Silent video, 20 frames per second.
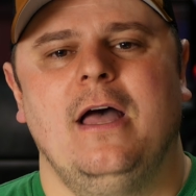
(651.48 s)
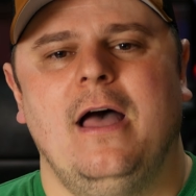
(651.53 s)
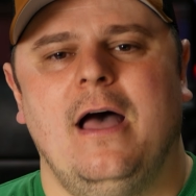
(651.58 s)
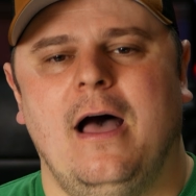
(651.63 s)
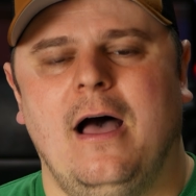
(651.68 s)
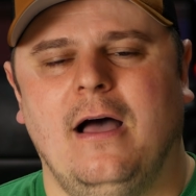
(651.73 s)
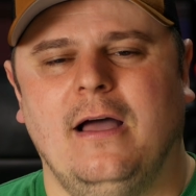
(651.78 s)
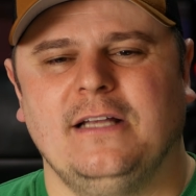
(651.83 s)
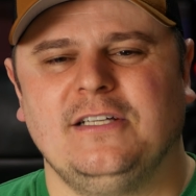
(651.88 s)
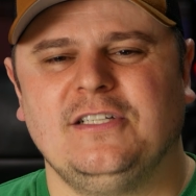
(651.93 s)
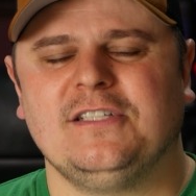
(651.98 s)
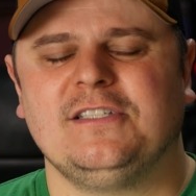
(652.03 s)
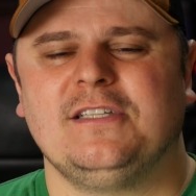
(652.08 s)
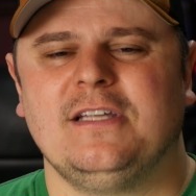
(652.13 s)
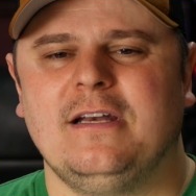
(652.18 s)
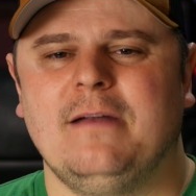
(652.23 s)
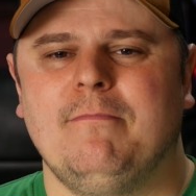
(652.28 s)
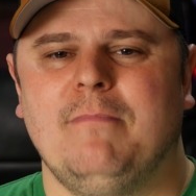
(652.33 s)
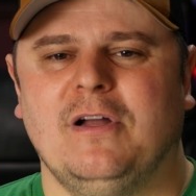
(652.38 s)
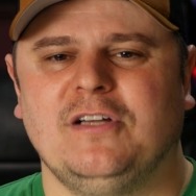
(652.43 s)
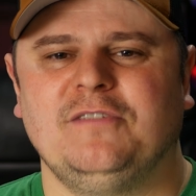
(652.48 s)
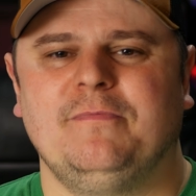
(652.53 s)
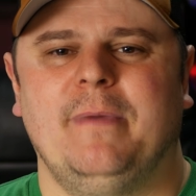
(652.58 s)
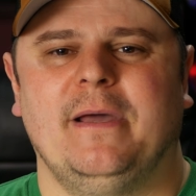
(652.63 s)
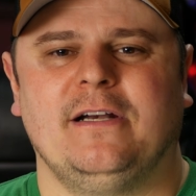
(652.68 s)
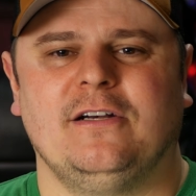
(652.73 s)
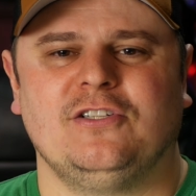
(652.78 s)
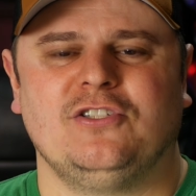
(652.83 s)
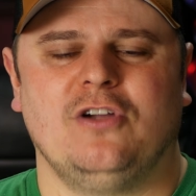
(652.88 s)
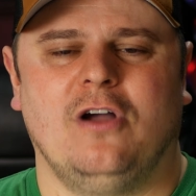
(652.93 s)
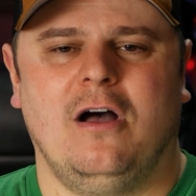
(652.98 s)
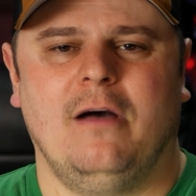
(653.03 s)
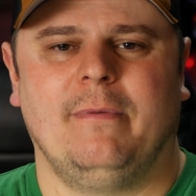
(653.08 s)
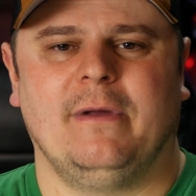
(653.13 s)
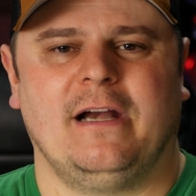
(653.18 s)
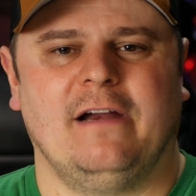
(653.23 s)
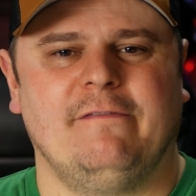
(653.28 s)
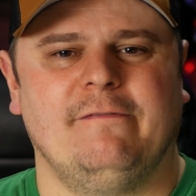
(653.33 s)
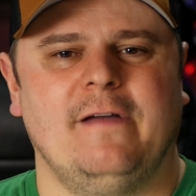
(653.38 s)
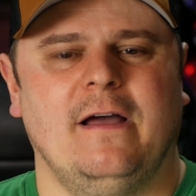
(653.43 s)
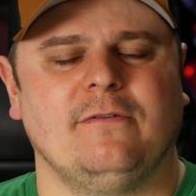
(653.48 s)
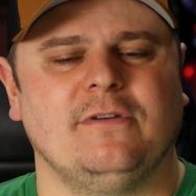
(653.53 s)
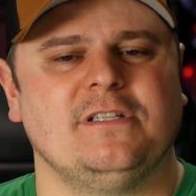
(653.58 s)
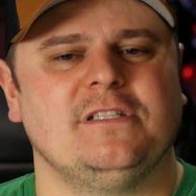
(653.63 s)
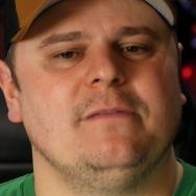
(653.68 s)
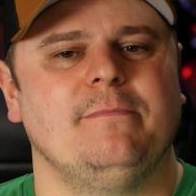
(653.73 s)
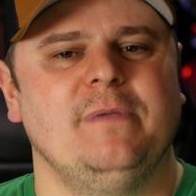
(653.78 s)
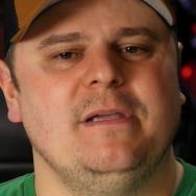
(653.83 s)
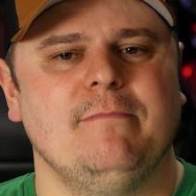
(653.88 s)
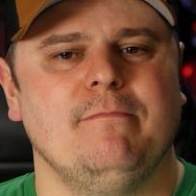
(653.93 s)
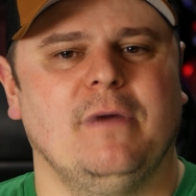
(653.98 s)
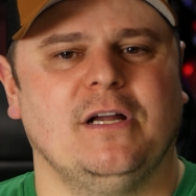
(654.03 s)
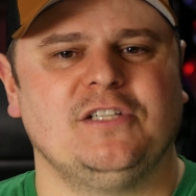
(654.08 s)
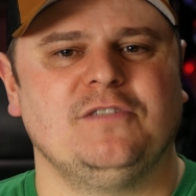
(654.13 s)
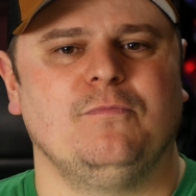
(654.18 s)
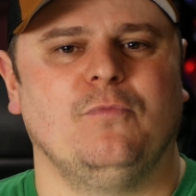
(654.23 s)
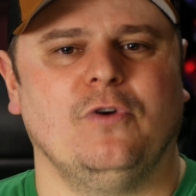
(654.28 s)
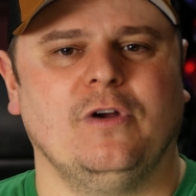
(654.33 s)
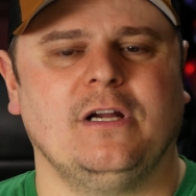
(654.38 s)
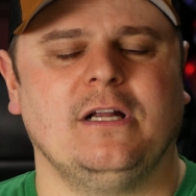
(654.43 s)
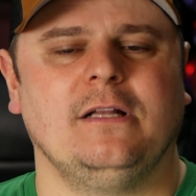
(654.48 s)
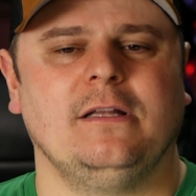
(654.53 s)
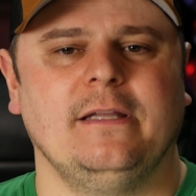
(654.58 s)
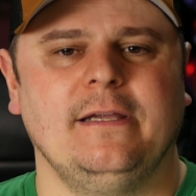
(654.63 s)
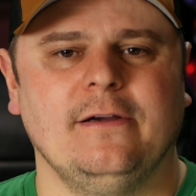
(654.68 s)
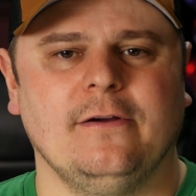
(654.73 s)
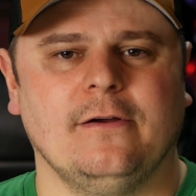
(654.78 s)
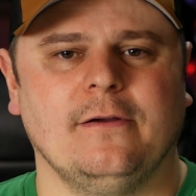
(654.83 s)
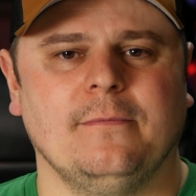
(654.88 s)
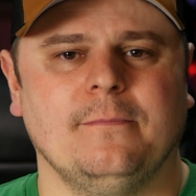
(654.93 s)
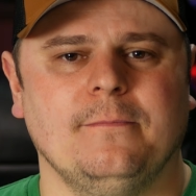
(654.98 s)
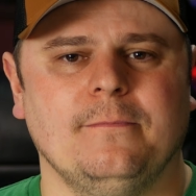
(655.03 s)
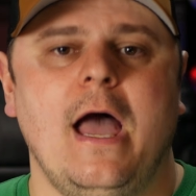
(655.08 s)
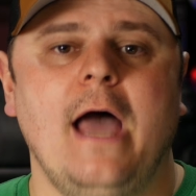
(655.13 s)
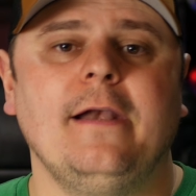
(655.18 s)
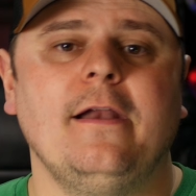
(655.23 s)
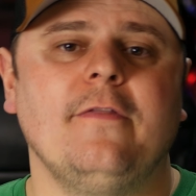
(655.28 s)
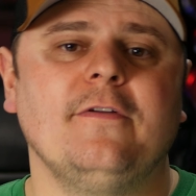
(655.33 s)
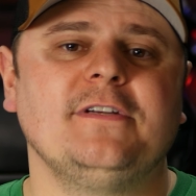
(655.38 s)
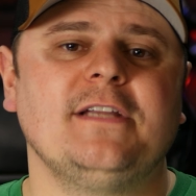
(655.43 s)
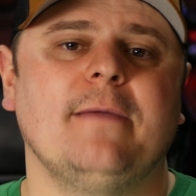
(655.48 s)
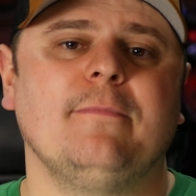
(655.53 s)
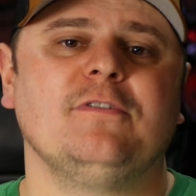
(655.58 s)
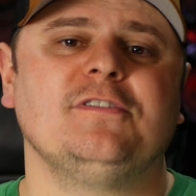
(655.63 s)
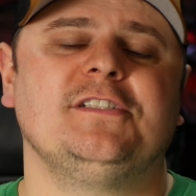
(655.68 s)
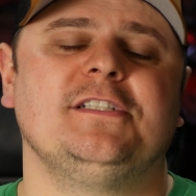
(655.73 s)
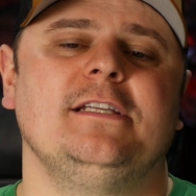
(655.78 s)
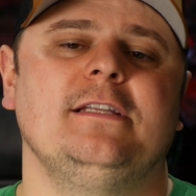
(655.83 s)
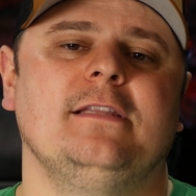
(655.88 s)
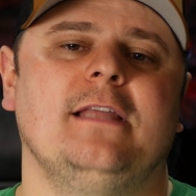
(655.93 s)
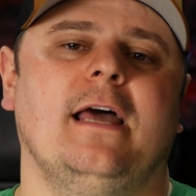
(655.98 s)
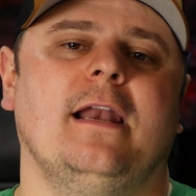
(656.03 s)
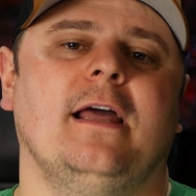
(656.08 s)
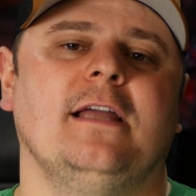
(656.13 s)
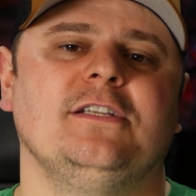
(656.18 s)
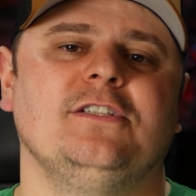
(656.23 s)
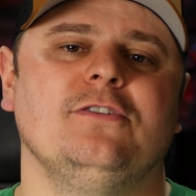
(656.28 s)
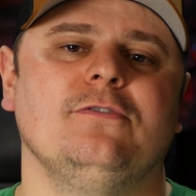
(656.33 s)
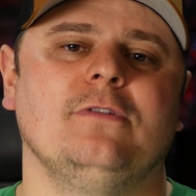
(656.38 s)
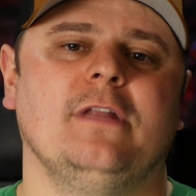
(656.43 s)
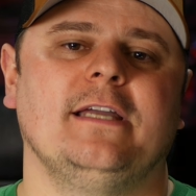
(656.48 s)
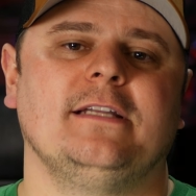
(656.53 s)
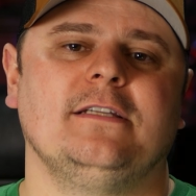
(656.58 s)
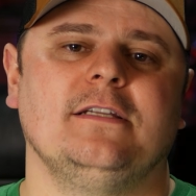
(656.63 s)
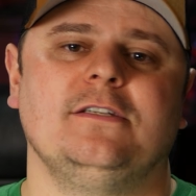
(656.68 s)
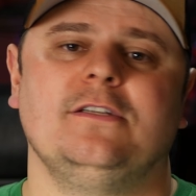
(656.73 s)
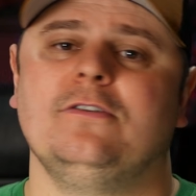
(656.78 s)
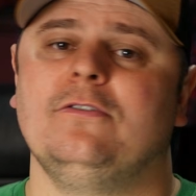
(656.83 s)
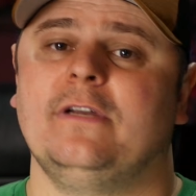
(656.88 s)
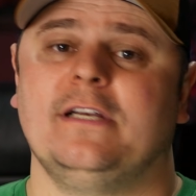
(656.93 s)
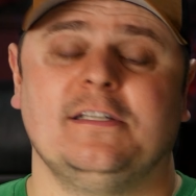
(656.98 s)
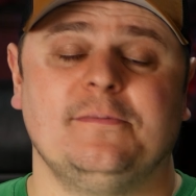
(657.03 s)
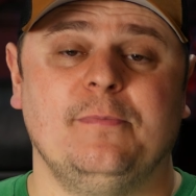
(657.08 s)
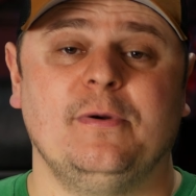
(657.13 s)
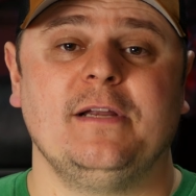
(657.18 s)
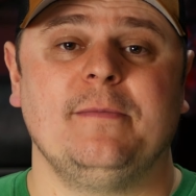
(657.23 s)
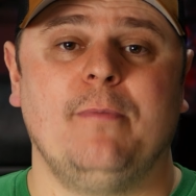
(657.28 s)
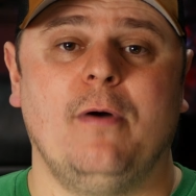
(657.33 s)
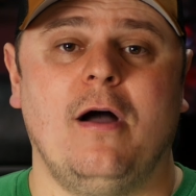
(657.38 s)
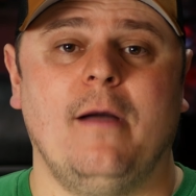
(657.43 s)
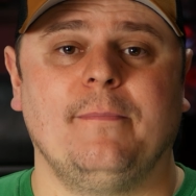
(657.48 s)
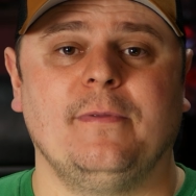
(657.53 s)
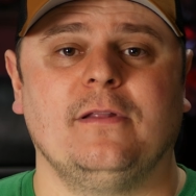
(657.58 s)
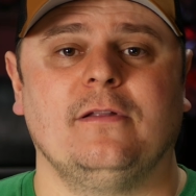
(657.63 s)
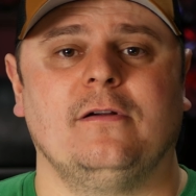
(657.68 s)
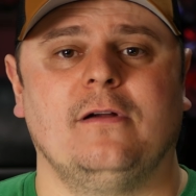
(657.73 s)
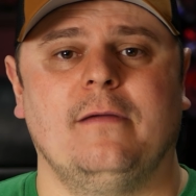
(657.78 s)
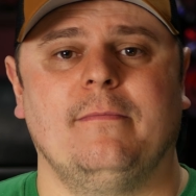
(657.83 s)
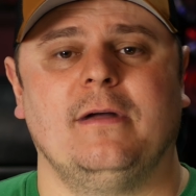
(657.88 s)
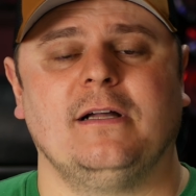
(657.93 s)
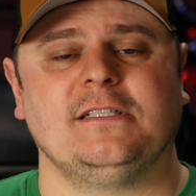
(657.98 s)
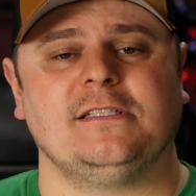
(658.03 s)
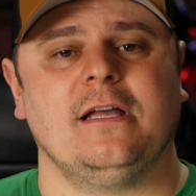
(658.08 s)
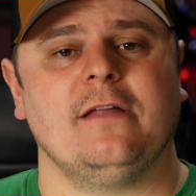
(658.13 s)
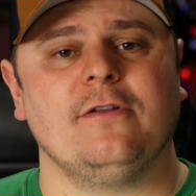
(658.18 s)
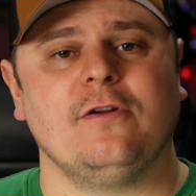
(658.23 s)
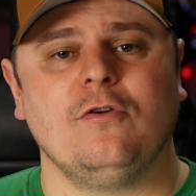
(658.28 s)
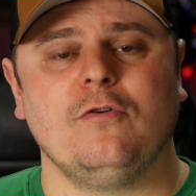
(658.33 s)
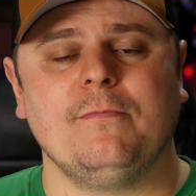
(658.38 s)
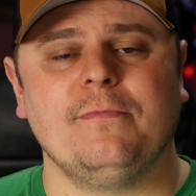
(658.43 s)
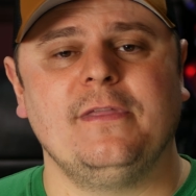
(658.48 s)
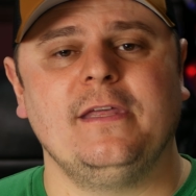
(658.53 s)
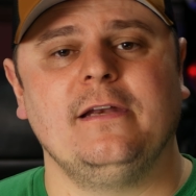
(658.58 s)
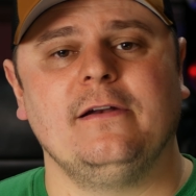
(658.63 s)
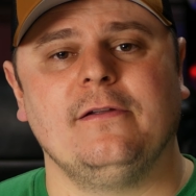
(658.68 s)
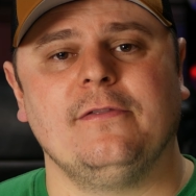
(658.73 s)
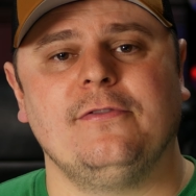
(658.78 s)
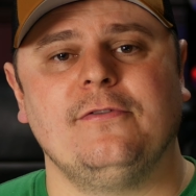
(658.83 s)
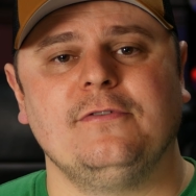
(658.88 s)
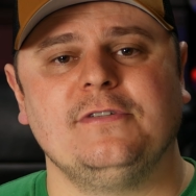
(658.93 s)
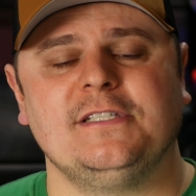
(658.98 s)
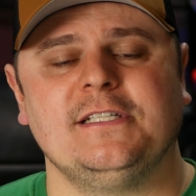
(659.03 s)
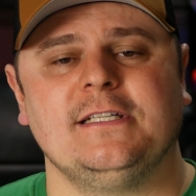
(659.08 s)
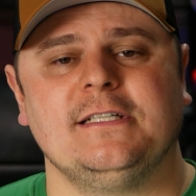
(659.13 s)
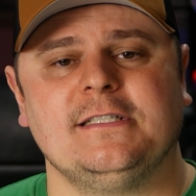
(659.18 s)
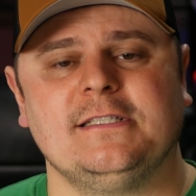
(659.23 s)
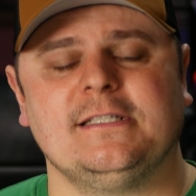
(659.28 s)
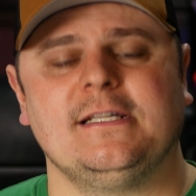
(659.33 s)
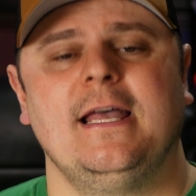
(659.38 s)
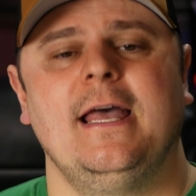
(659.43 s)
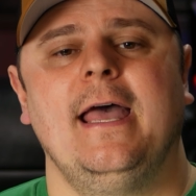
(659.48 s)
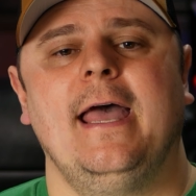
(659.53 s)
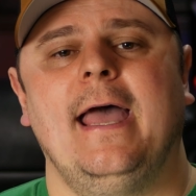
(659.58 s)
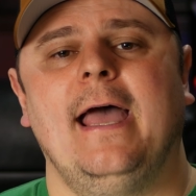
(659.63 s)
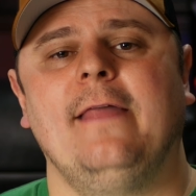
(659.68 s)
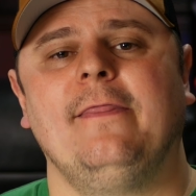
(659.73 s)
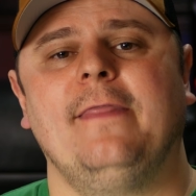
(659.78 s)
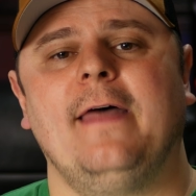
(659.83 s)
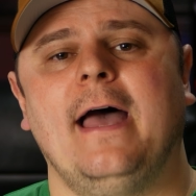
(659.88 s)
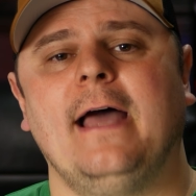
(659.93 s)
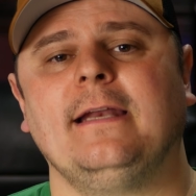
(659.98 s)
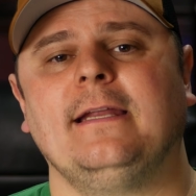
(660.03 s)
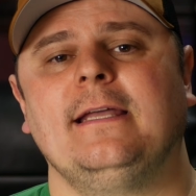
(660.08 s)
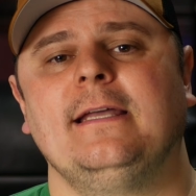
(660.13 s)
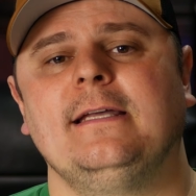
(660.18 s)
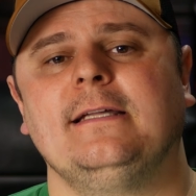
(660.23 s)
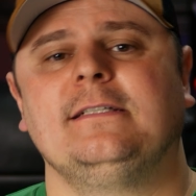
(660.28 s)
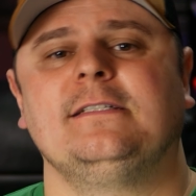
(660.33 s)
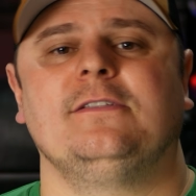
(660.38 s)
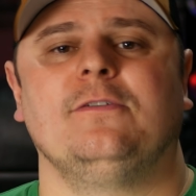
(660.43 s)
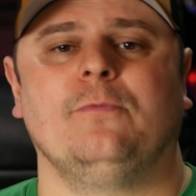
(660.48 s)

It just did a much better job, and I found it to be much more clear. Another demo scene that I do like to do, and is pretty popular amongst other home theater enthusiasts, and that is the